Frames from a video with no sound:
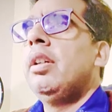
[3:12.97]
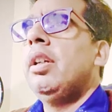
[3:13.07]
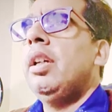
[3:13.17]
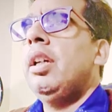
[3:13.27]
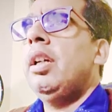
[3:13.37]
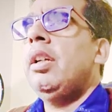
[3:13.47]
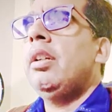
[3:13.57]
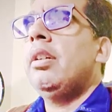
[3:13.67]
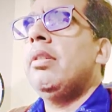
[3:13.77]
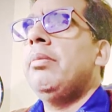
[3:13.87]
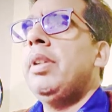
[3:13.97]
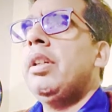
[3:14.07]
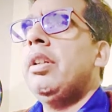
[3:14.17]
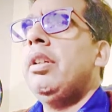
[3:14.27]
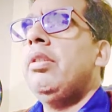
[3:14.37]
and
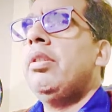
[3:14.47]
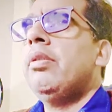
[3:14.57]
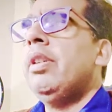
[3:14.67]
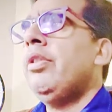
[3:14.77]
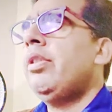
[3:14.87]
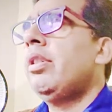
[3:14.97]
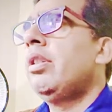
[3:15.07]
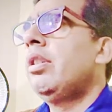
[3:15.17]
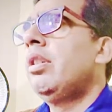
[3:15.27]
make a new request.